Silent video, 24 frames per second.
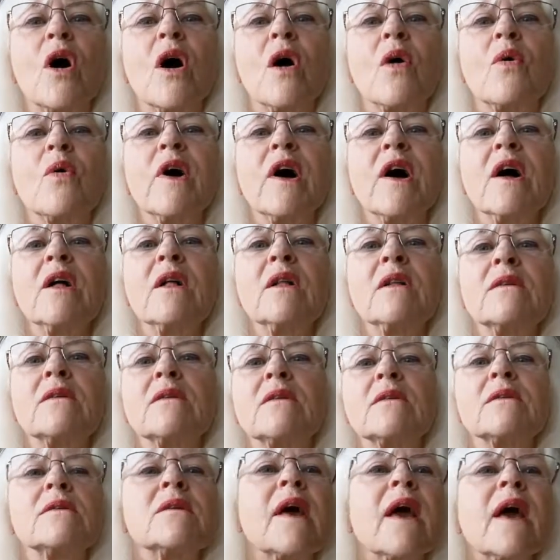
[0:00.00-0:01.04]
Well,
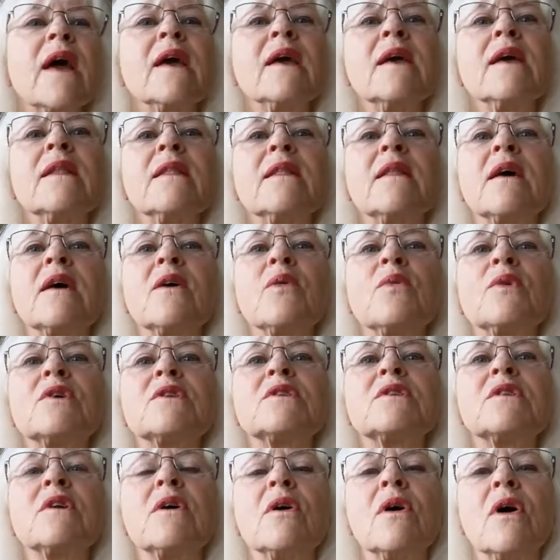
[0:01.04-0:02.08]
hang in there. We're
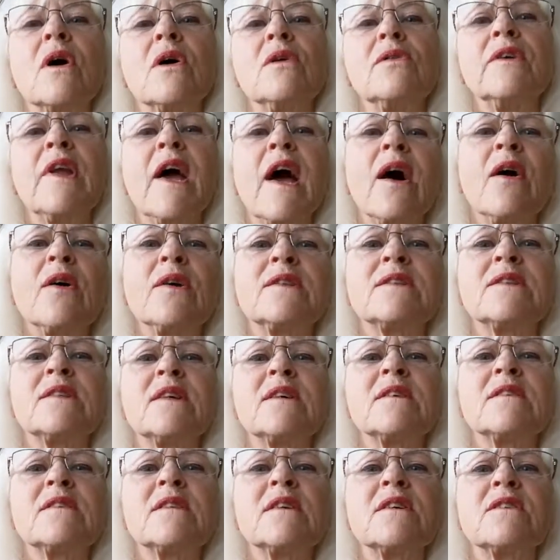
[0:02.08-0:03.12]
still... Oh, now it
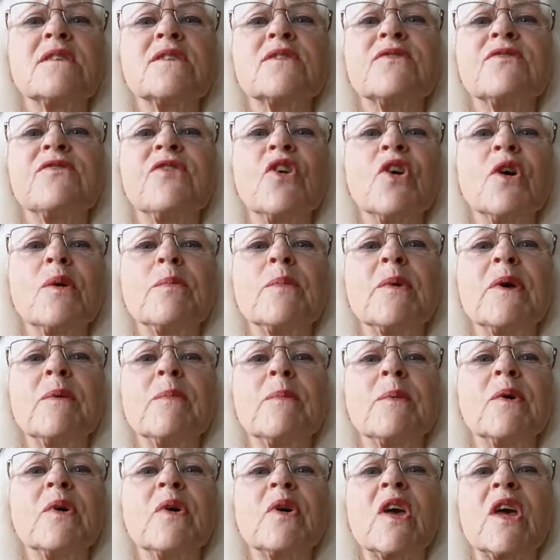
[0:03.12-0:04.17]
says there's 4
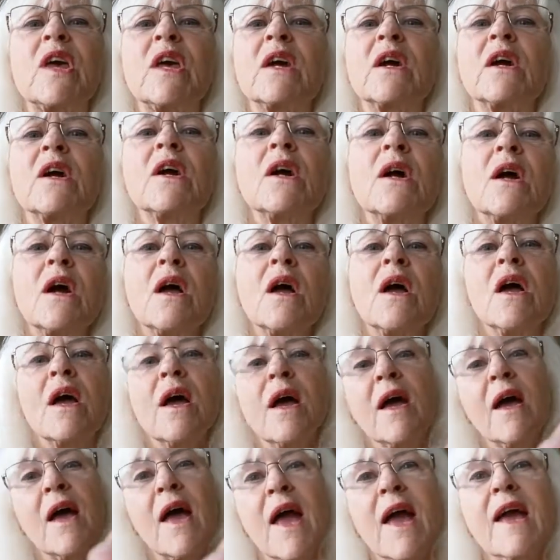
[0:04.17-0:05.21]
people here.
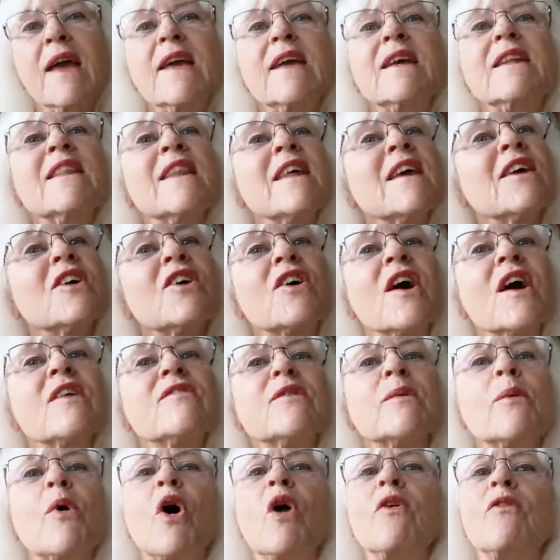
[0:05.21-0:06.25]
Hang in here,
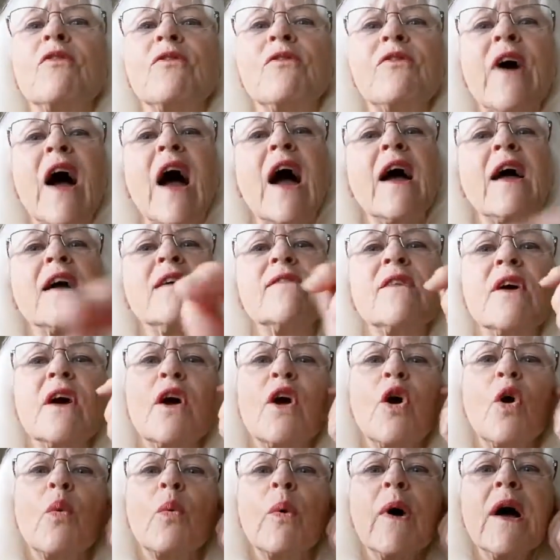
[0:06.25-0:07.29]
5.
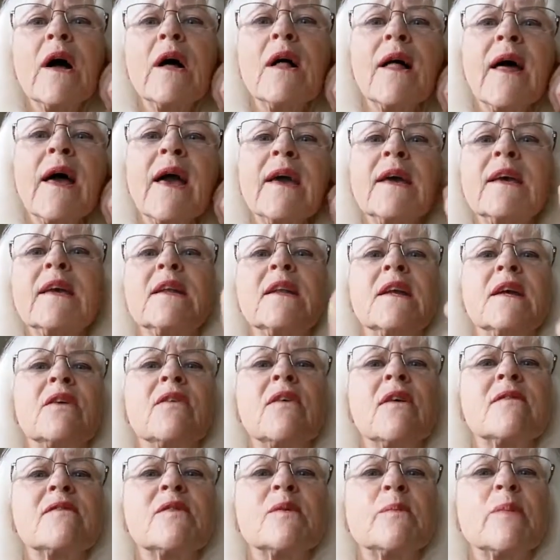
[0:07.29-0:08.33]
Well, hang in here,
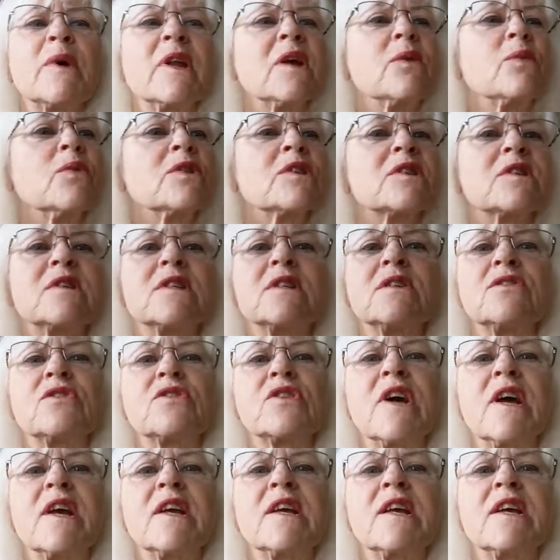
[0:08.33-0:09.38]
everybody. We're still
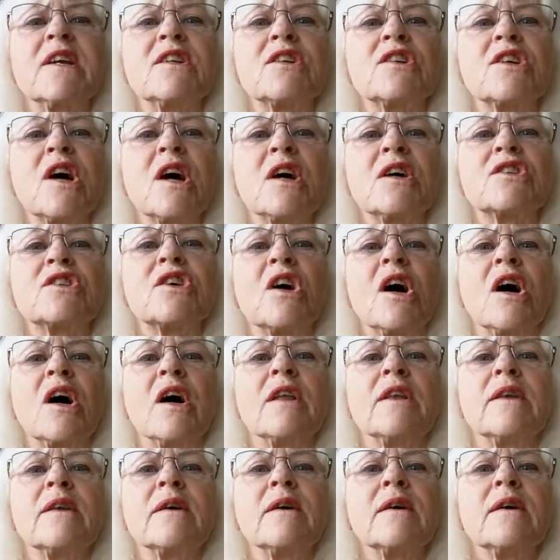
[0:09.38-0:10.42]
trying to get Josh
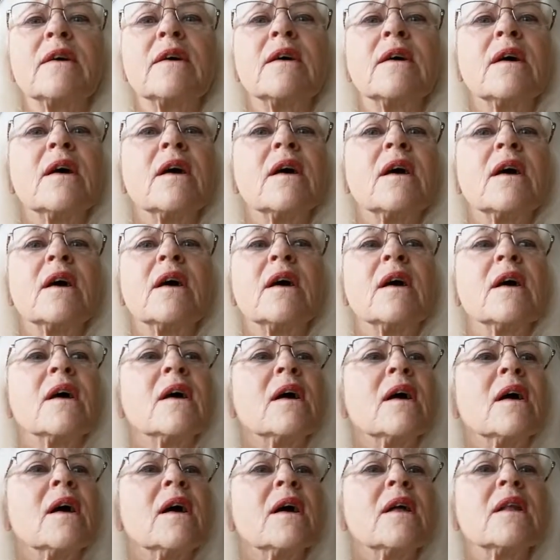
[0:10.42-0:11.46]
on.
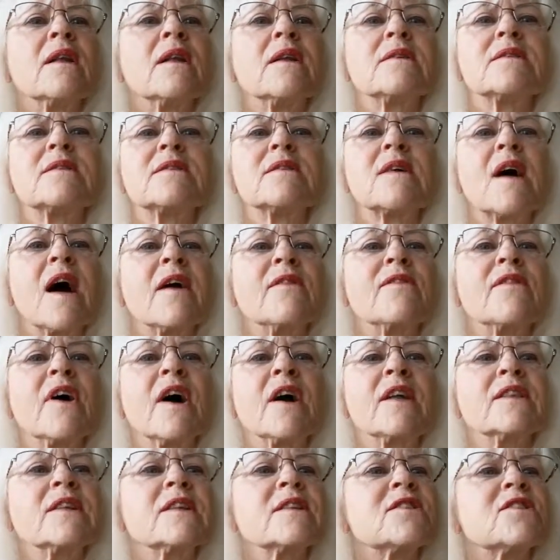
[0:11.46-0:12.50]
And I've
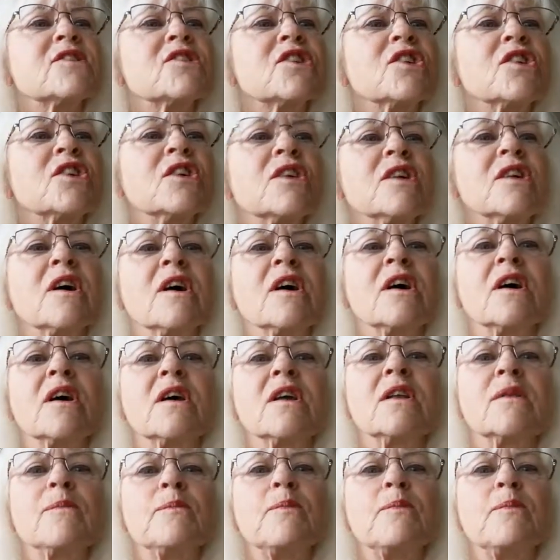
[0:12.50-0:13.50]
got this turned on.